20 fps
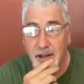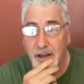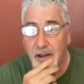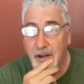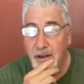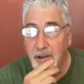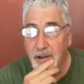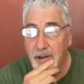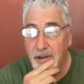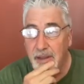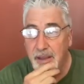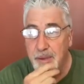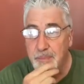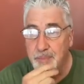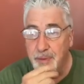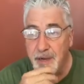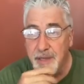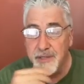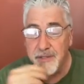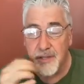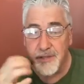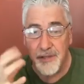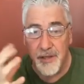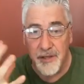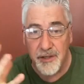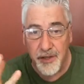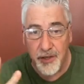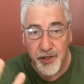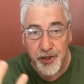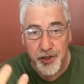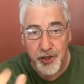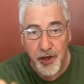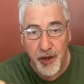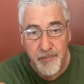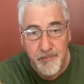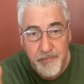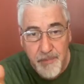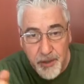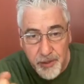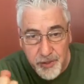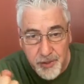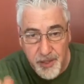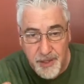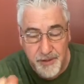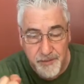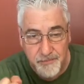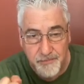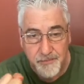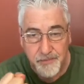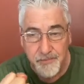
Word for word: Uh, he brings us into submission.